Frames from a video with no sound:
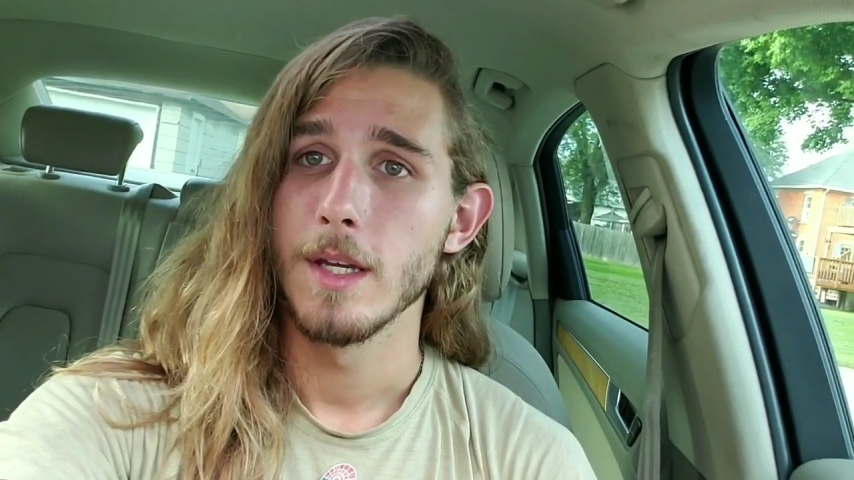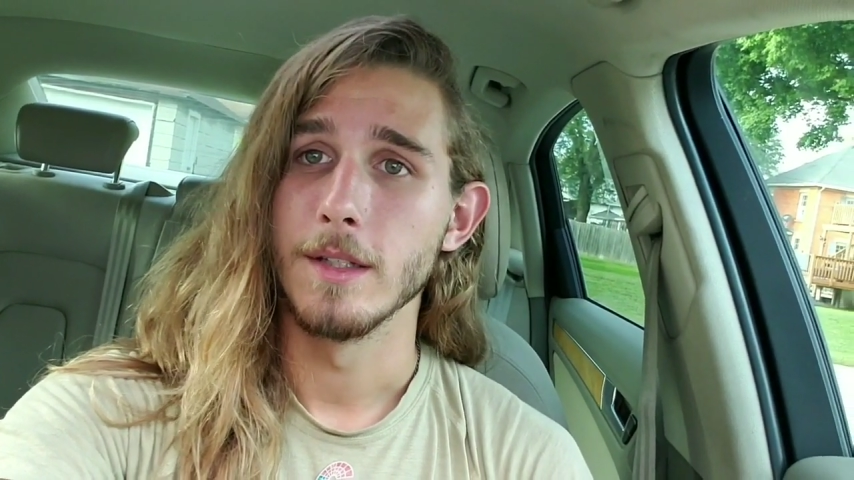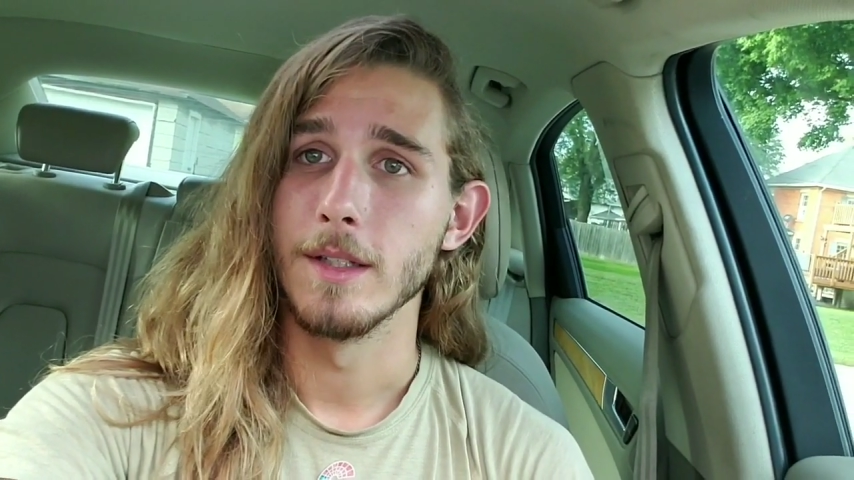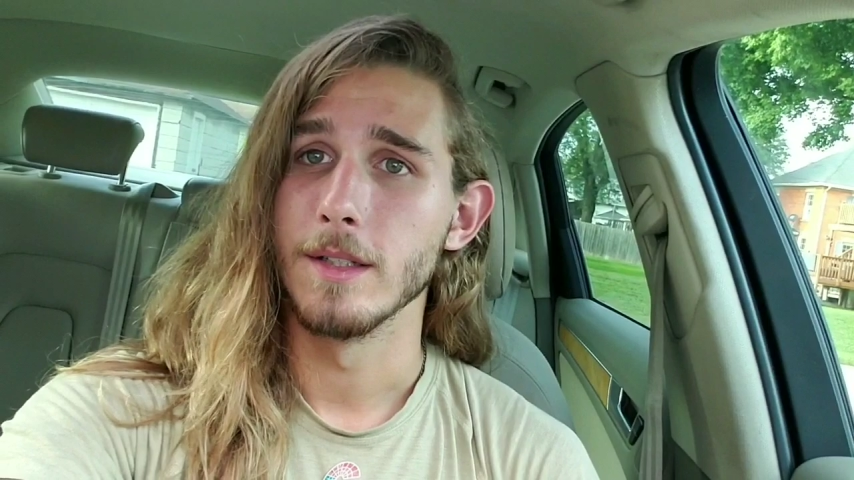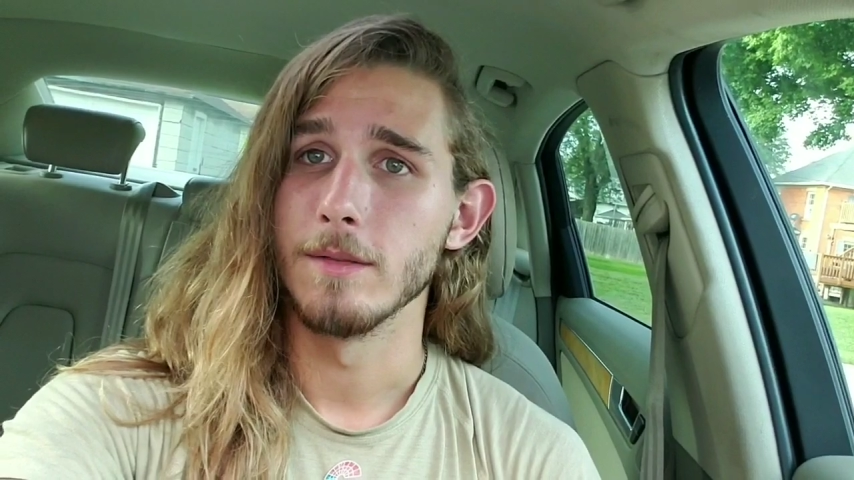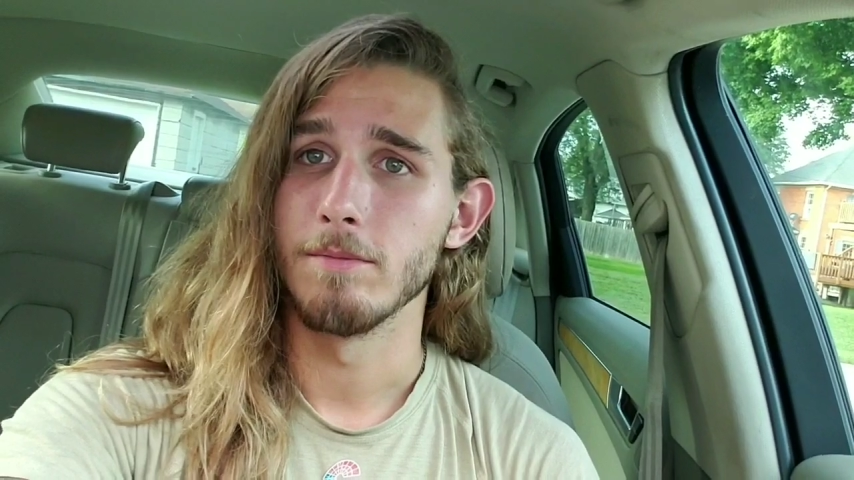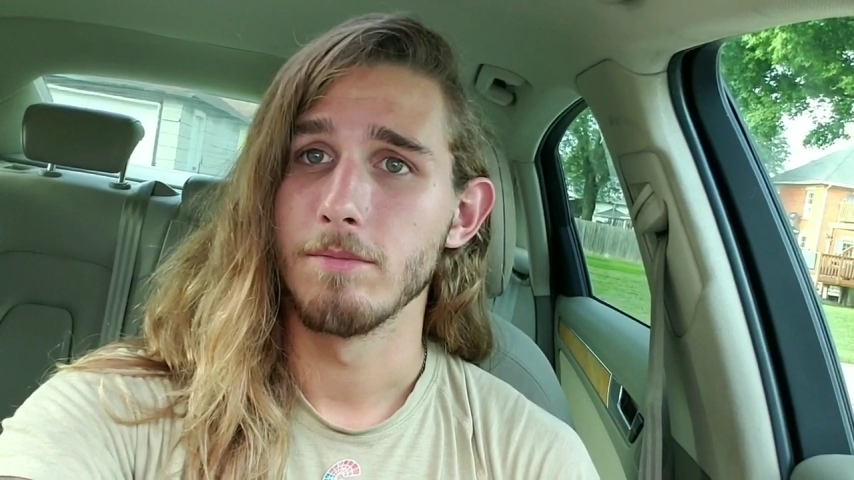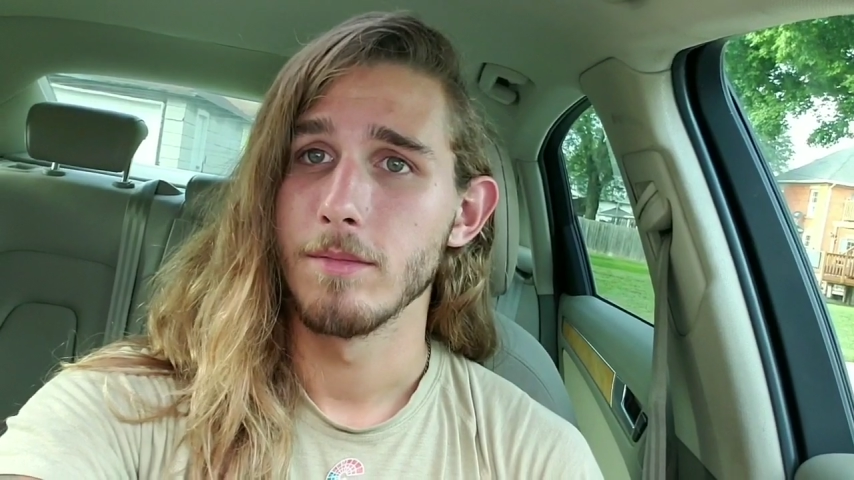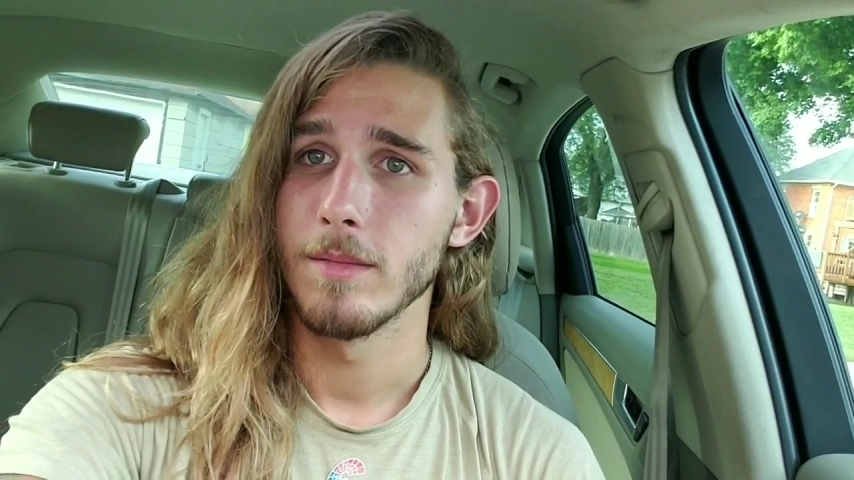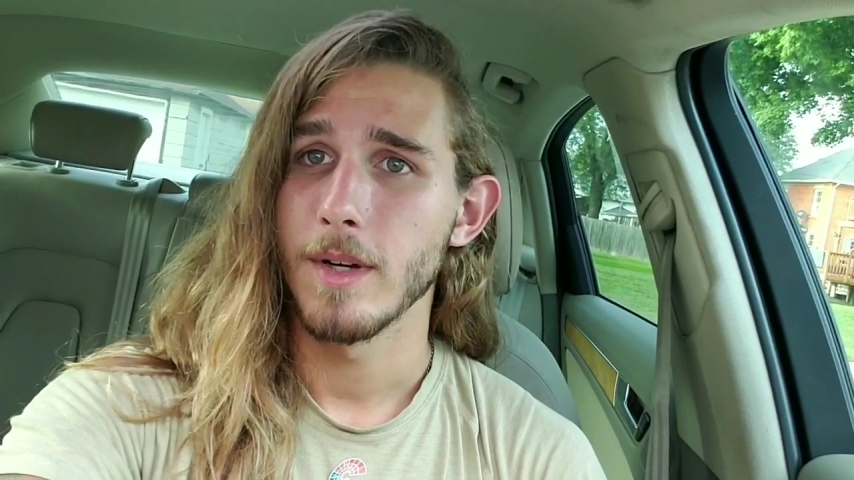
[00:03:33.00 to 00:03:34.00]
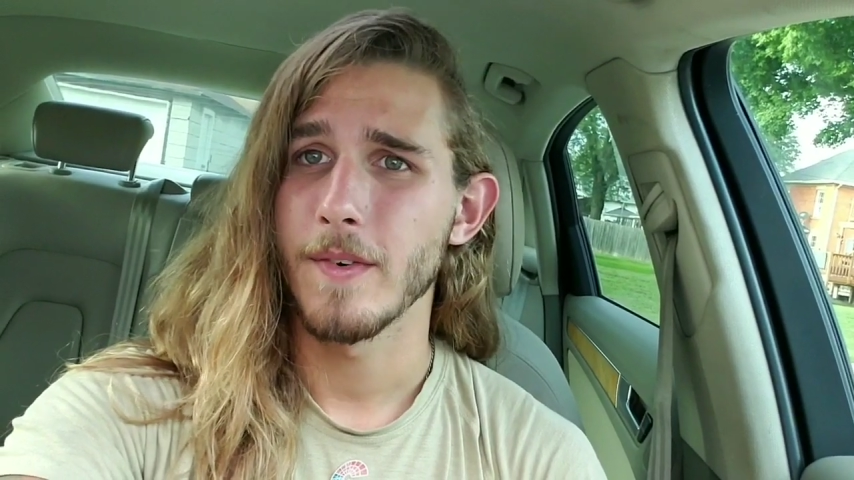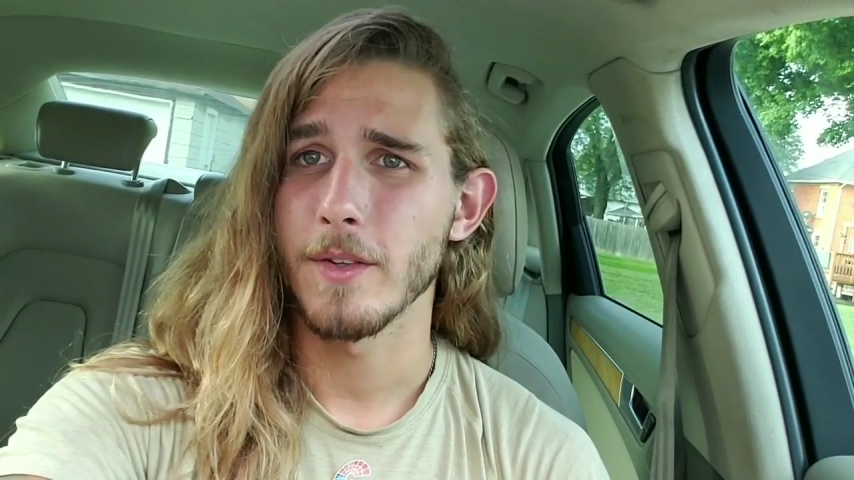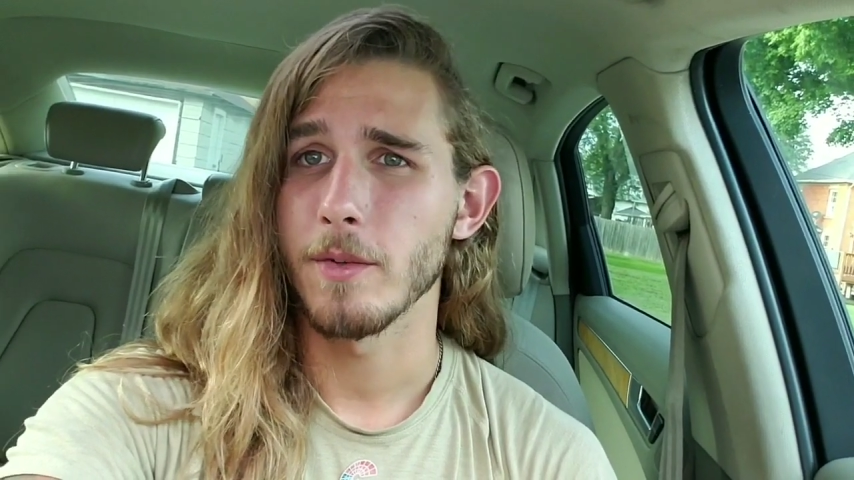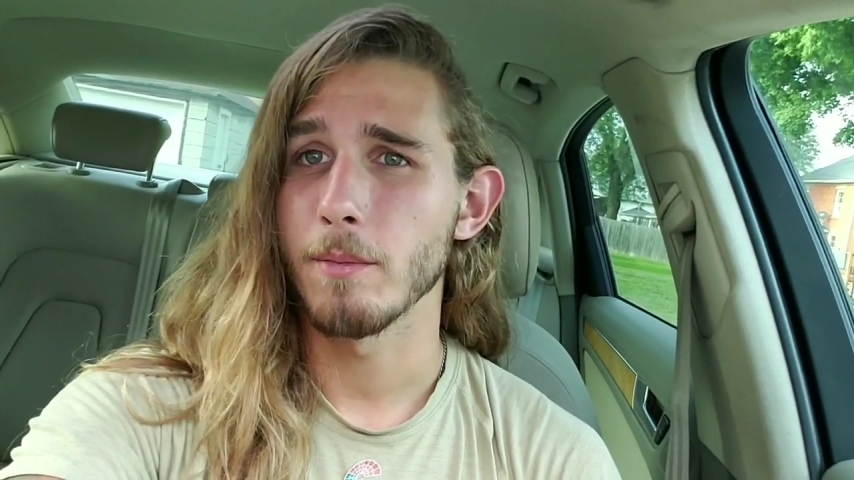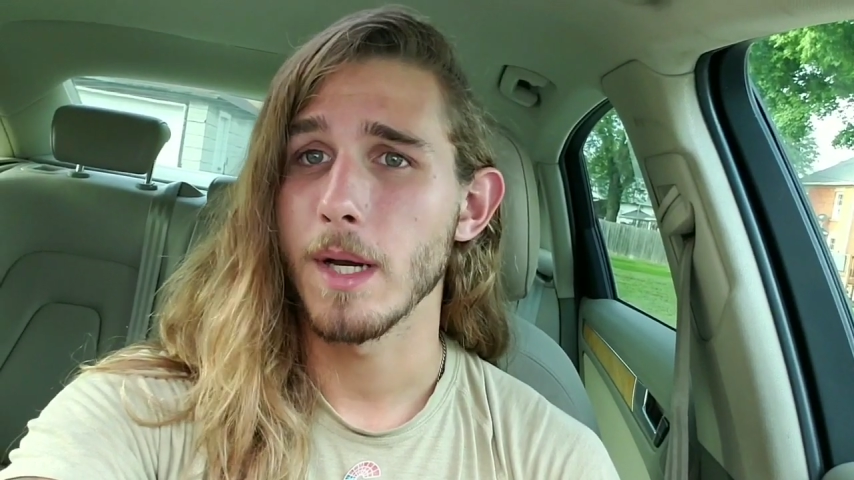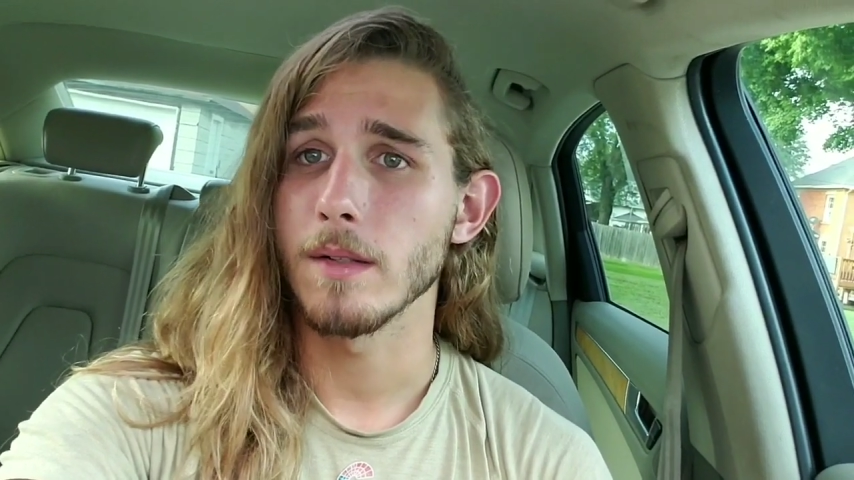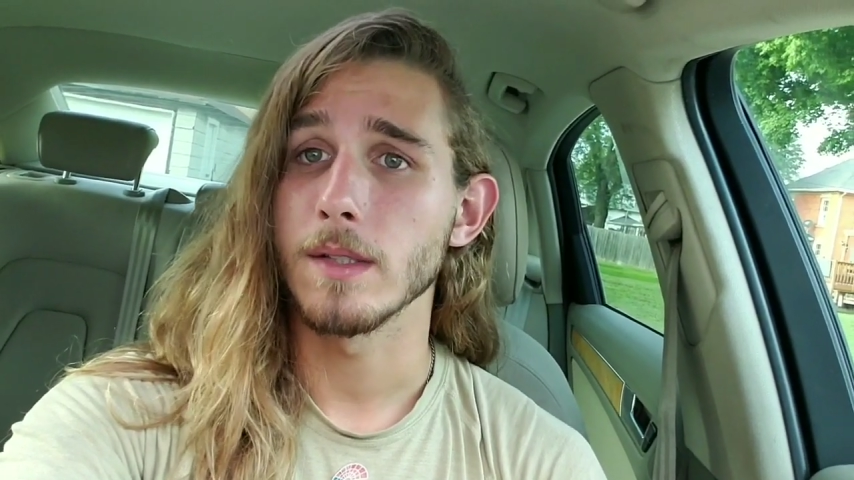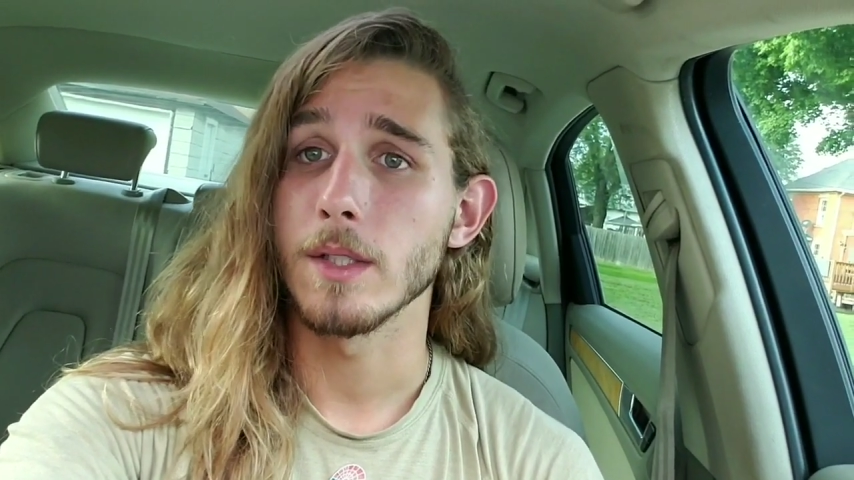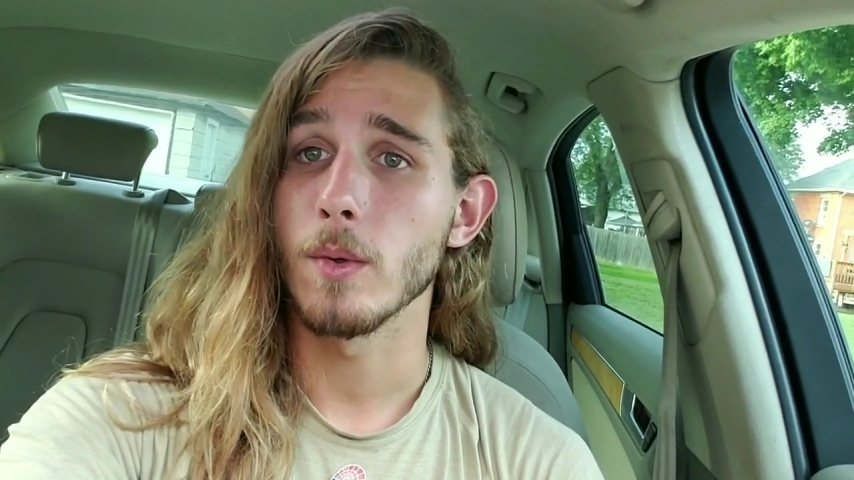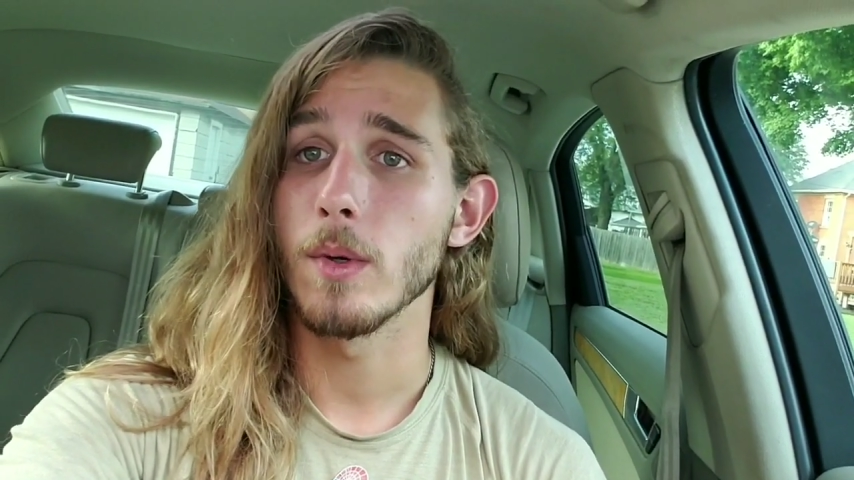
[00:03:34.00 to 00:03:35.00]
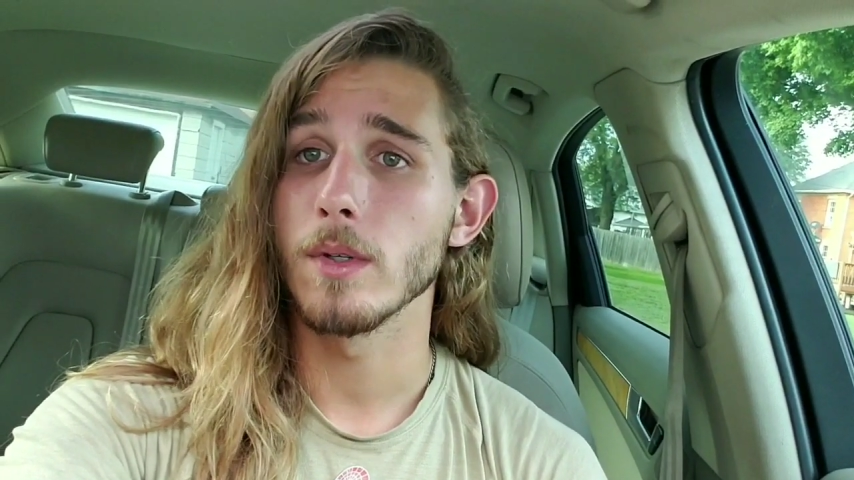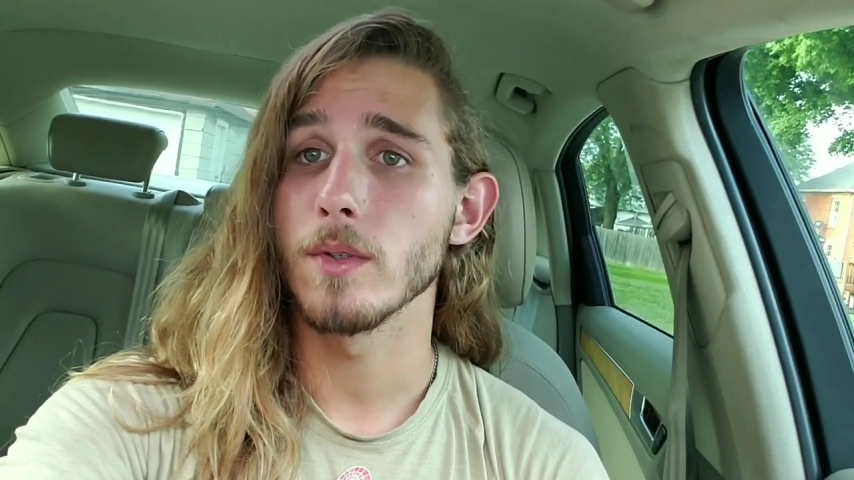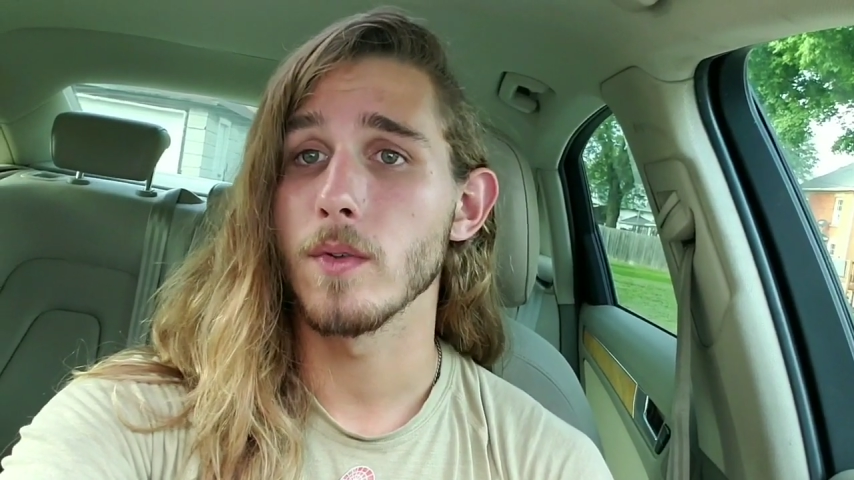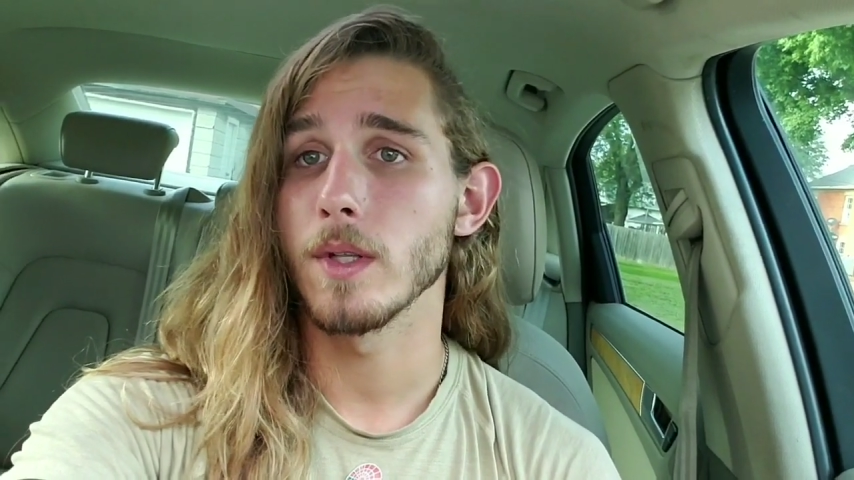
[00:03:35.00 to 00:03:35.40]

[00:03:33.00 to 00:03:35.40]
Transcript: and then I found some biotin oils